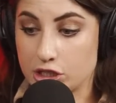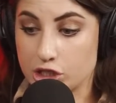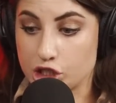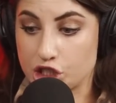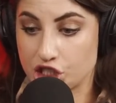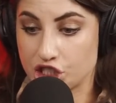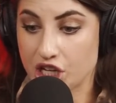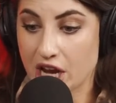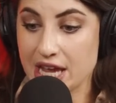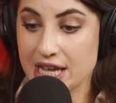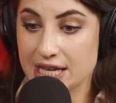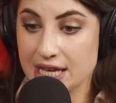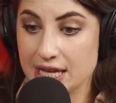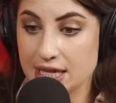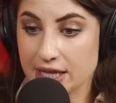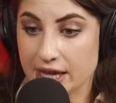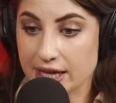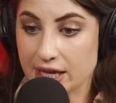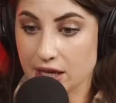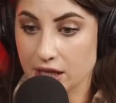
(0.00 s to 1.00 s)
shaking
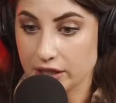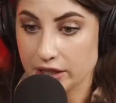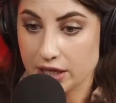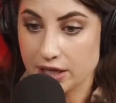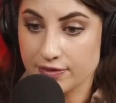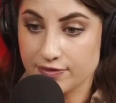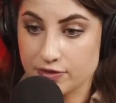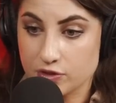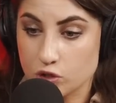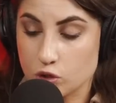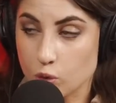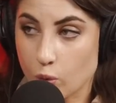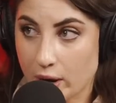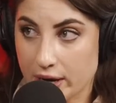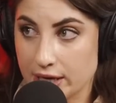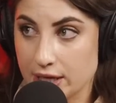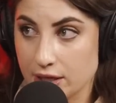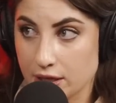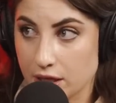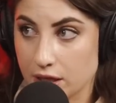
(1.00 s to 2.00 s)
like a leaf,
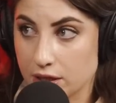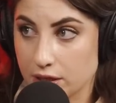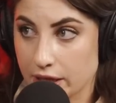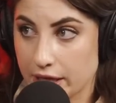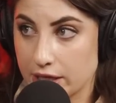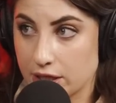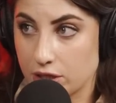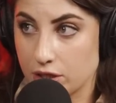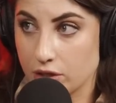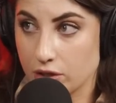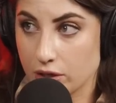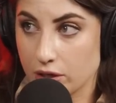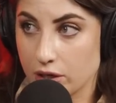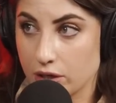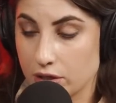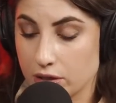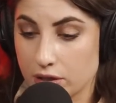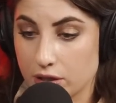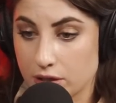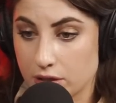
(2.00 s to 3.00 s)
sweating like
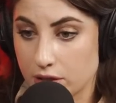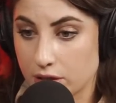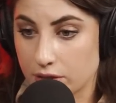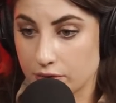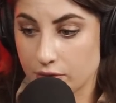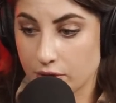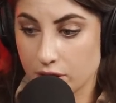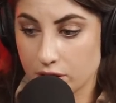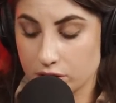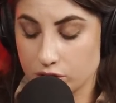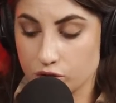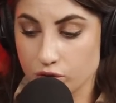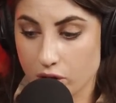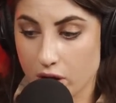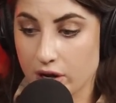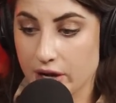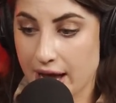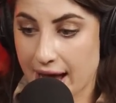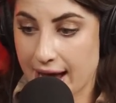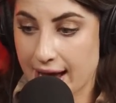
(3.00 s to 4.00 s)
you're a
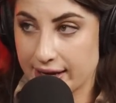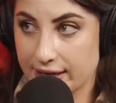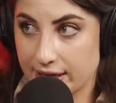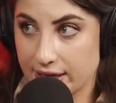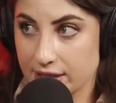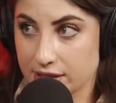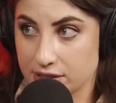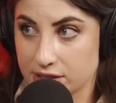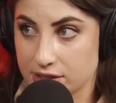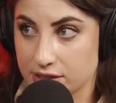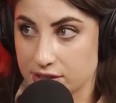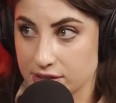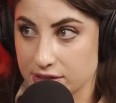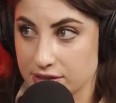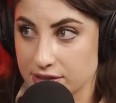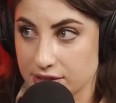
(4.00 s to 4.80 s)
drug addict,